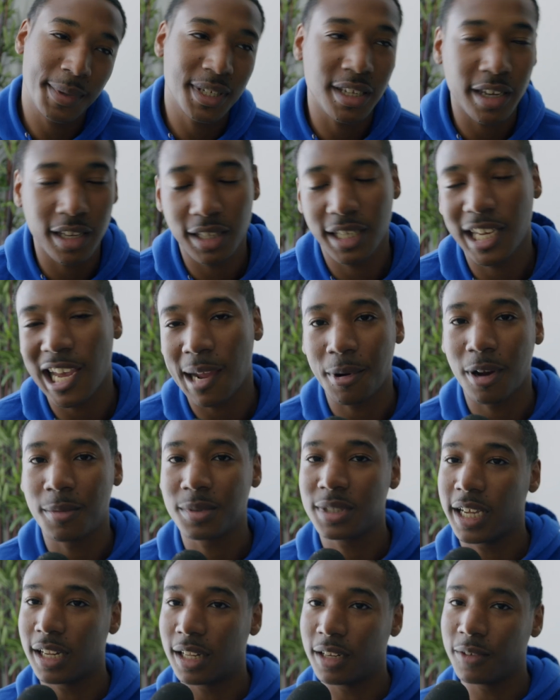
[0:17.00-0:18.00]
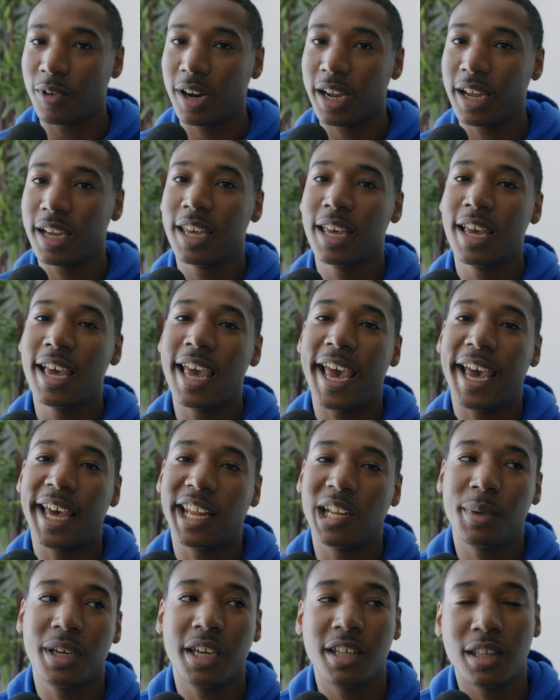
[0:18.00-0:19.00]
tell you the camera I'm selling, right? And
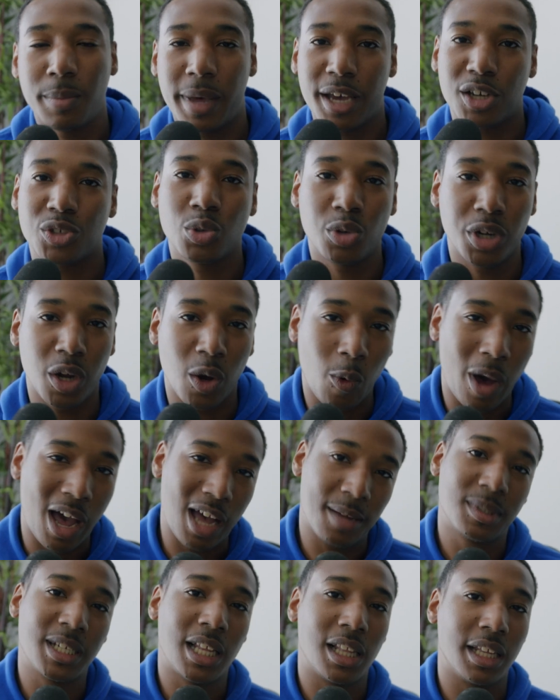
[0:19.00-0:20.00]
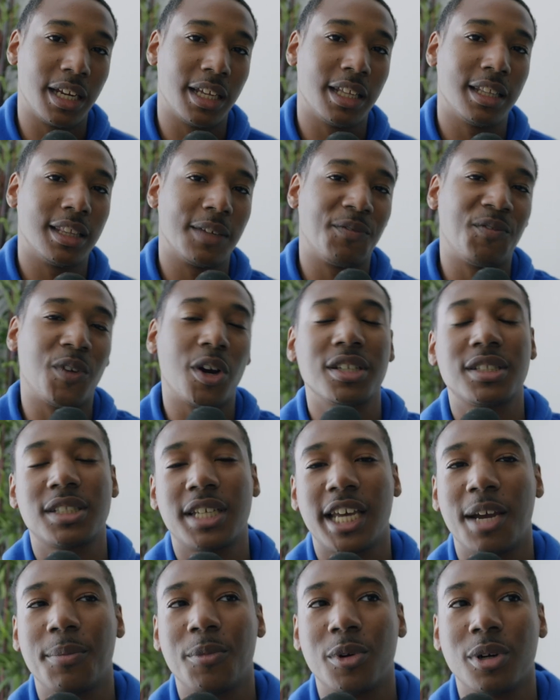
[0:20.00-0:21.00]
let me give you the backstory on why I'm selling it. The first
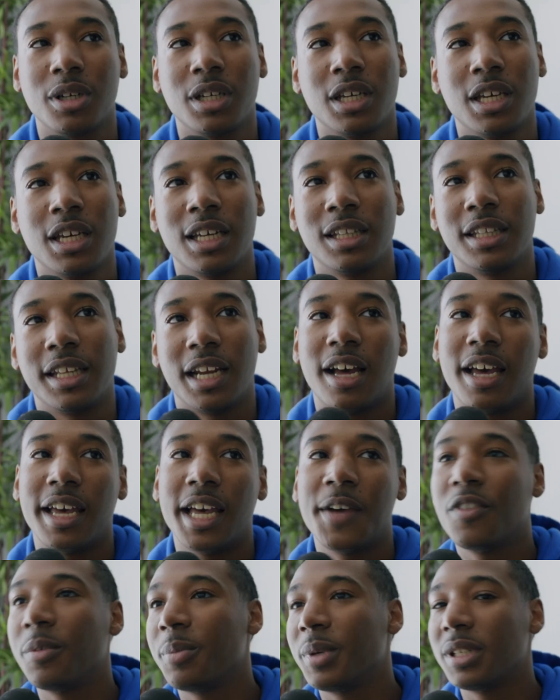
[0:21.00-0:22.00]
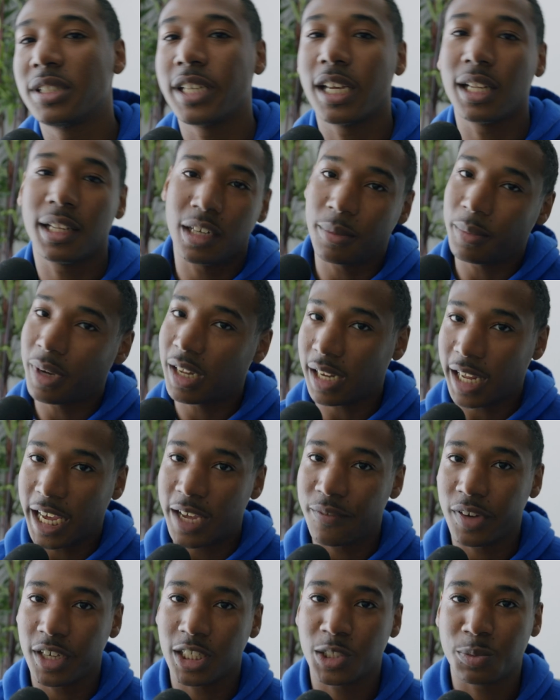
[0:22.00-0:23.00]
camera that I'll ever be selling in my
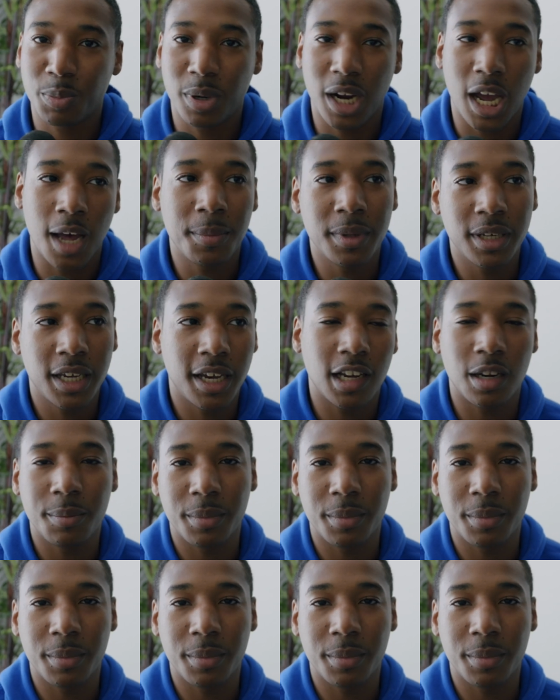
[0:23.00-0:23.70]
life is probably gonna